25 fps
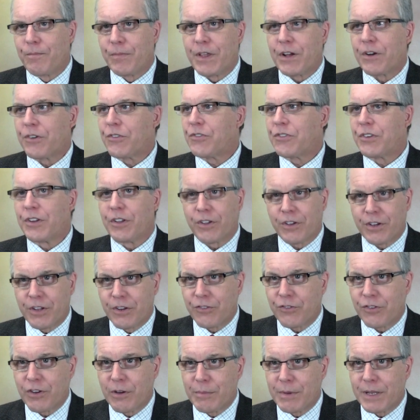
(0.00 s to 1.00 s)
they're still
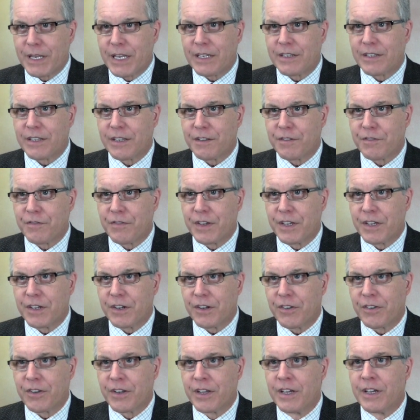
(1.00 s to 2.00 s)
contributing to the
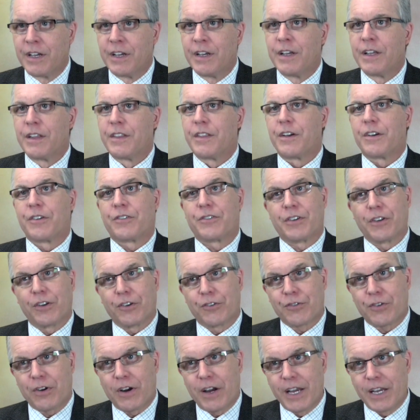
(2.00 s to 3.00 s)
field. They're
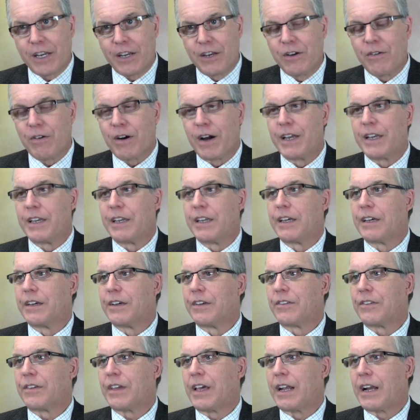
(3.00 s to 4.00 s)
still trying new
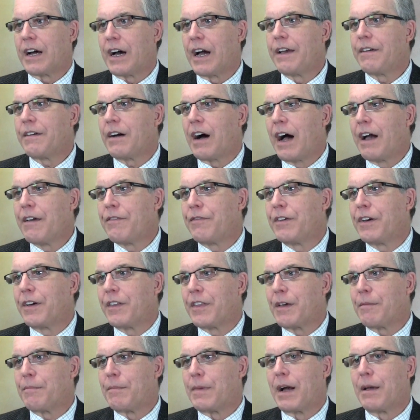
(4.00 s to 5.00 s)
ideas. And I, I
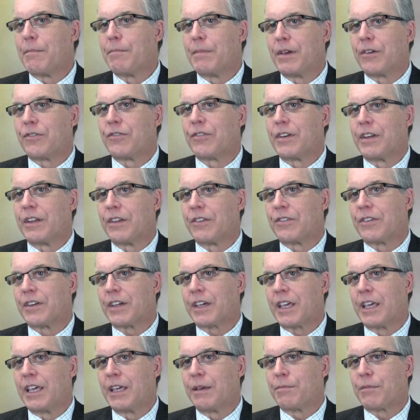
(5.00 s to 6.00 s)
feel that my mission is
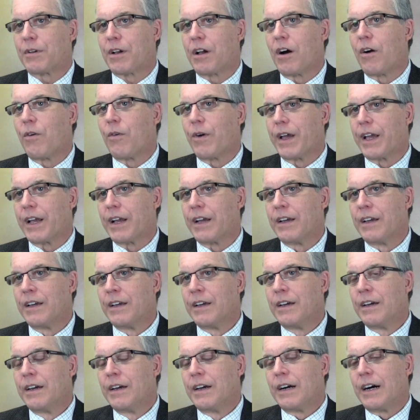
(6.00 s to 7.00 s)
to keep going
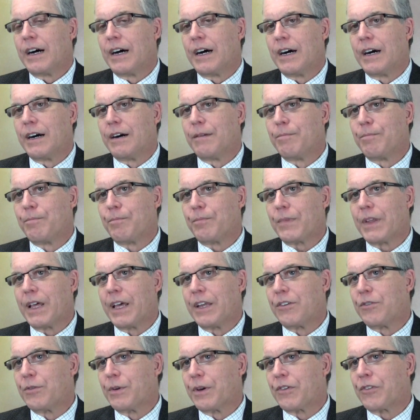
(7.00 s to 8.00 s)
um,
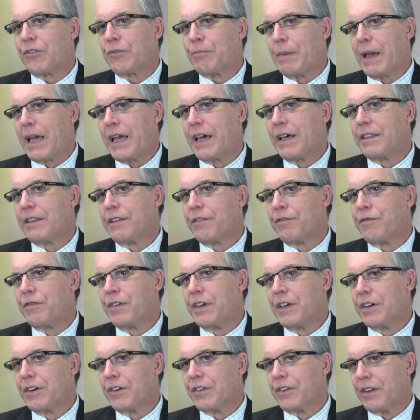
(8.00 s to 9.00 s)
and to expand the
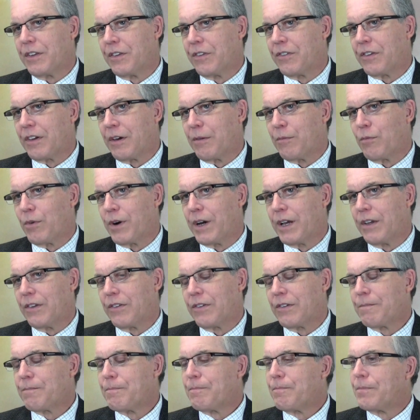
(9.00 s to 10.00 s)
field in some
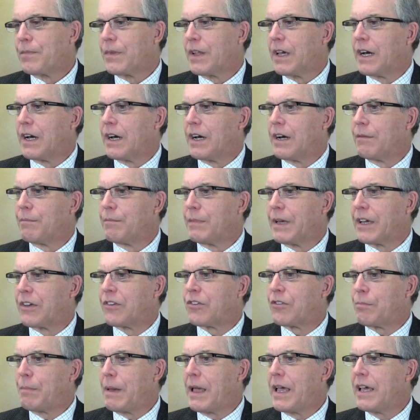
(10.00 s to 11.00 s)
ways. Um,
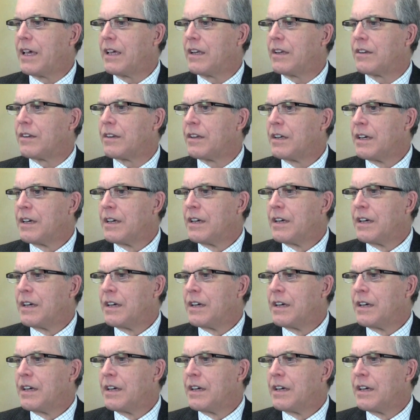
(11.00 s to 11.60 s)
expand